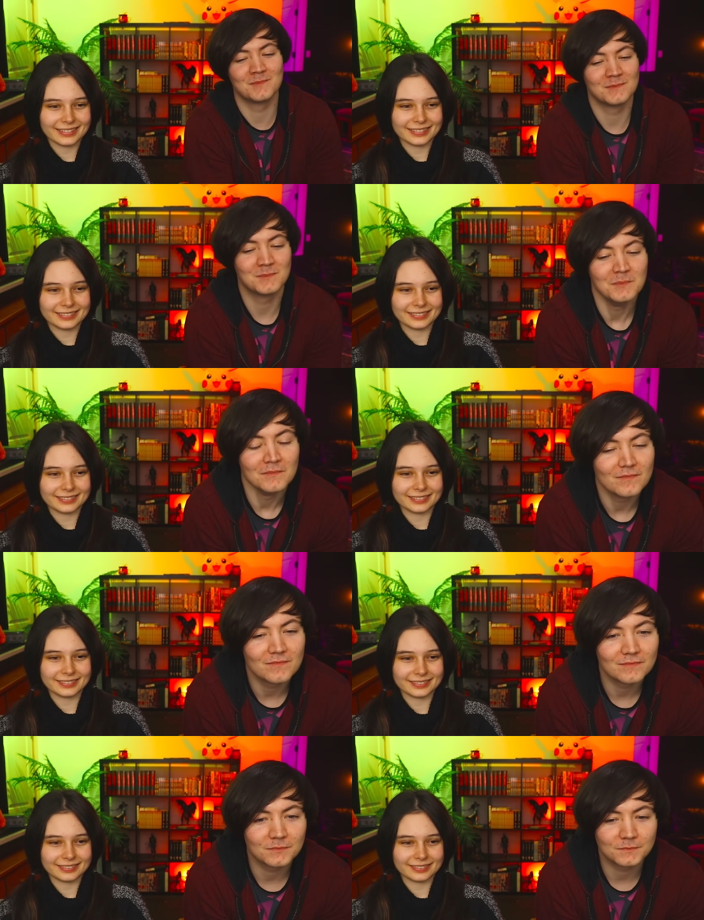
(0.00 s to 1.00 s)

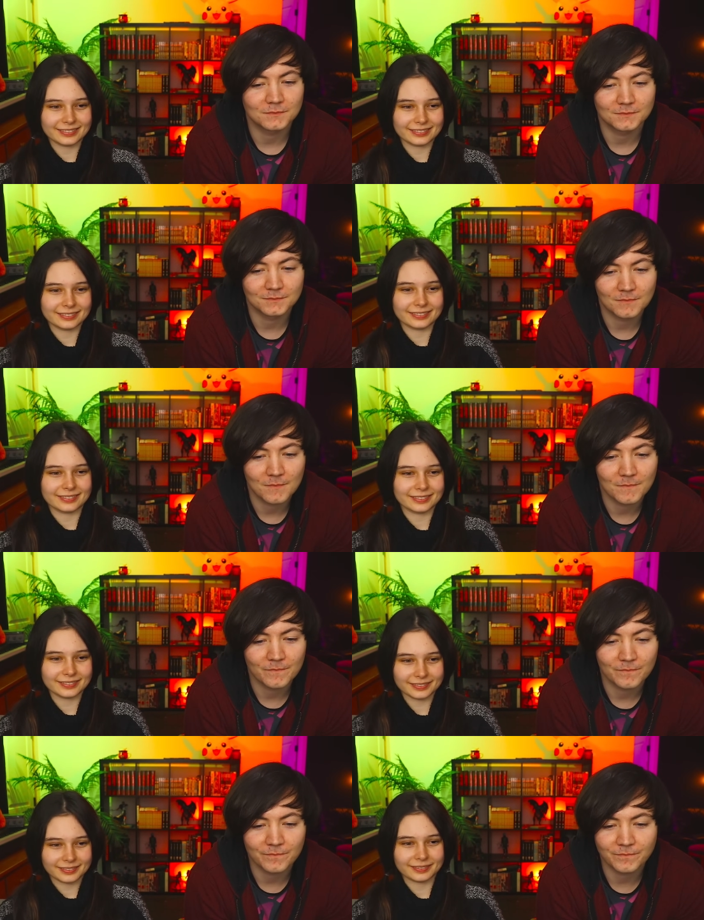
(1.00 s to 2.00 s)

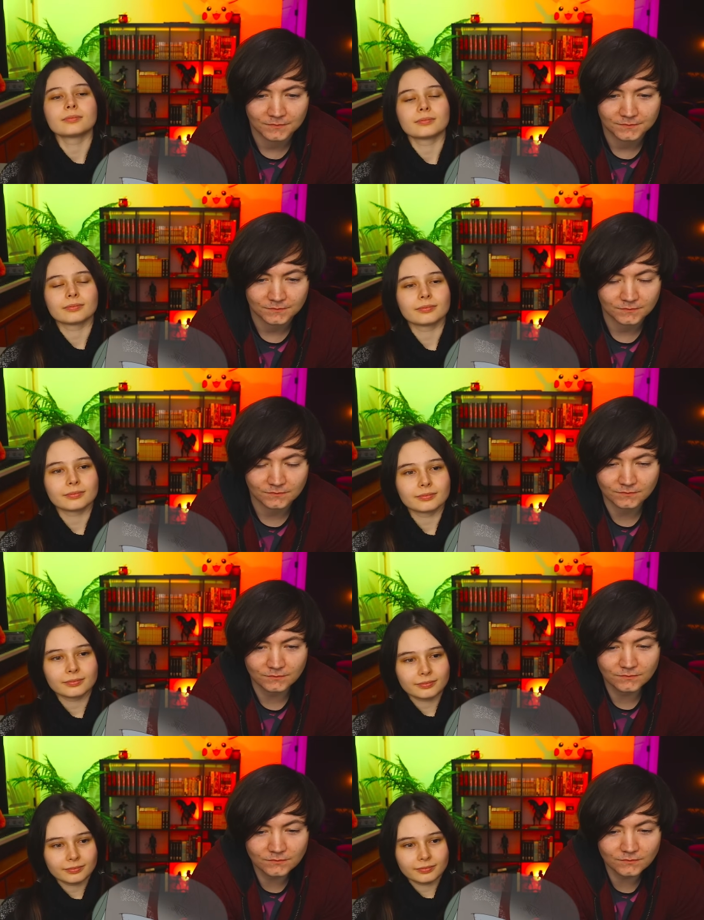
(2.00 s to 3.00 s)

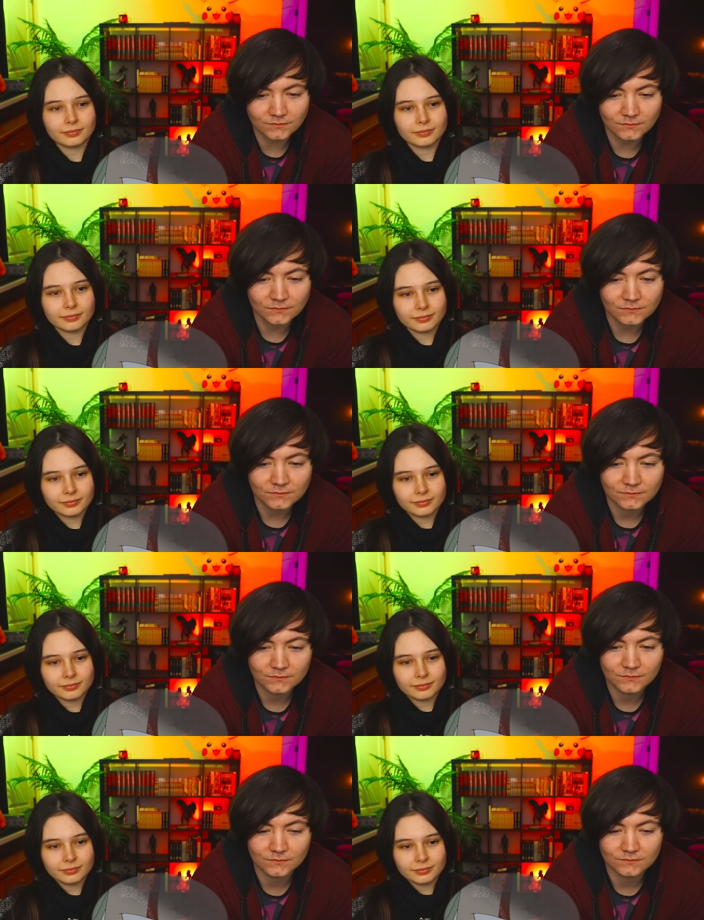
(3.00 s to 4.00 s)
Nothing is said.